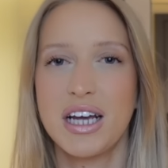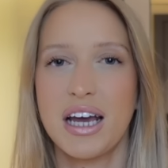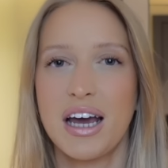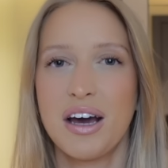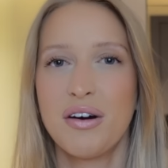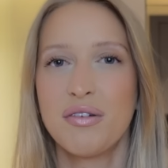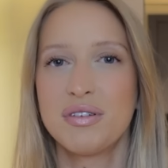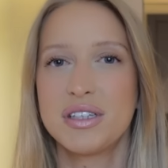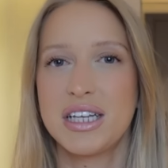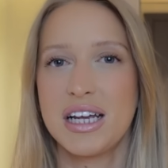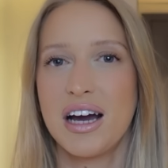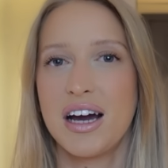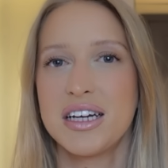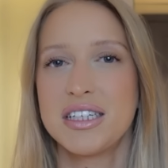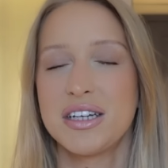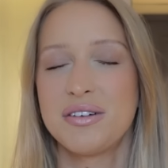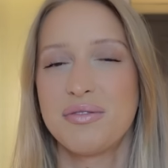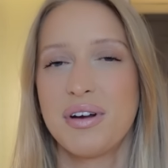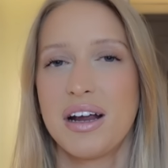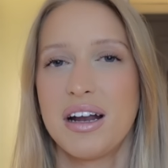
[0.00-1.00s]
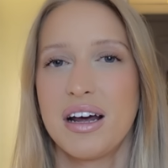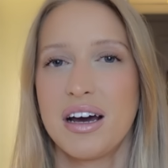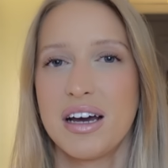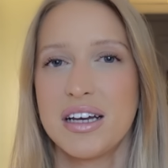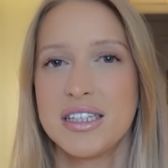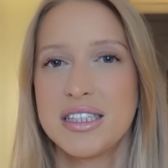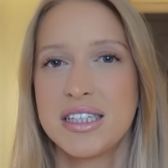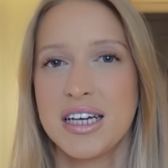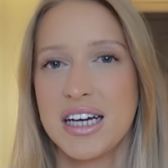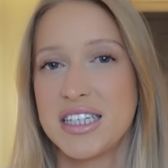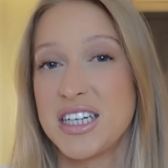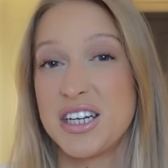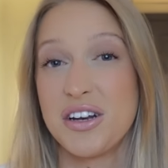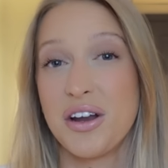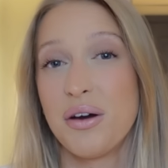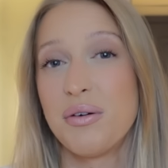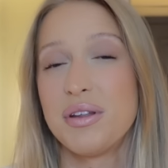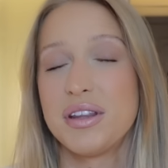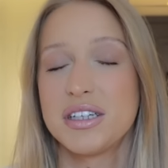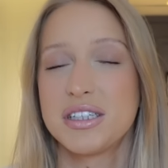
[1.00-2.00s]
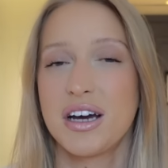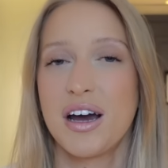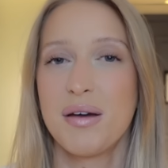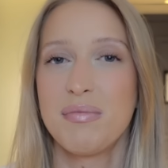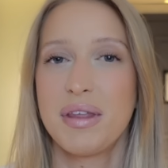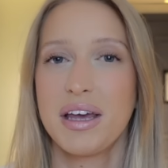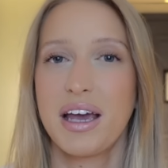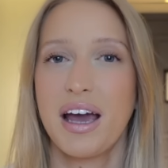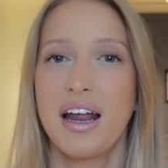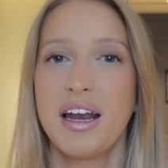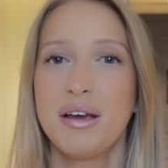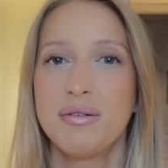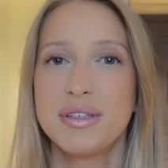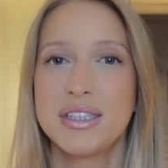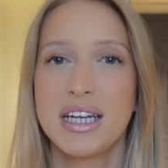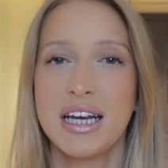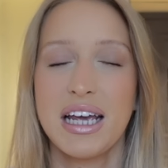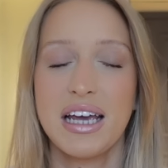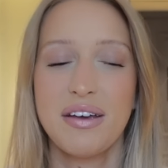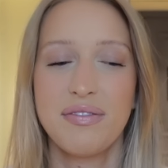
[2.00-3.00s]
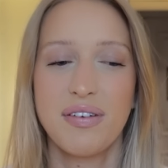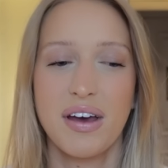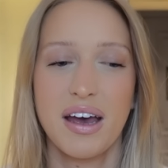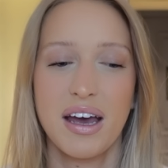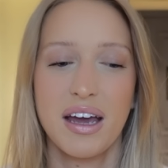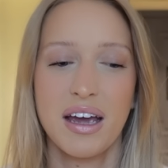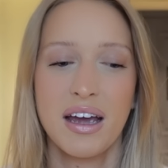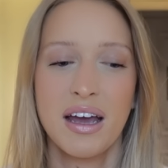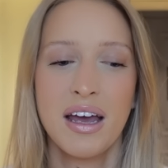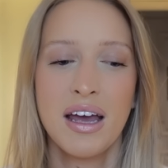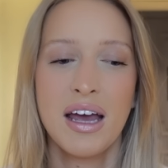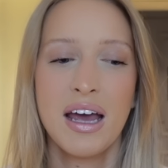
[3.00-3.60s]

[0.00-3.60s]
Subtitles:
year, obviously I didn't know at the time that Kenny was leaving.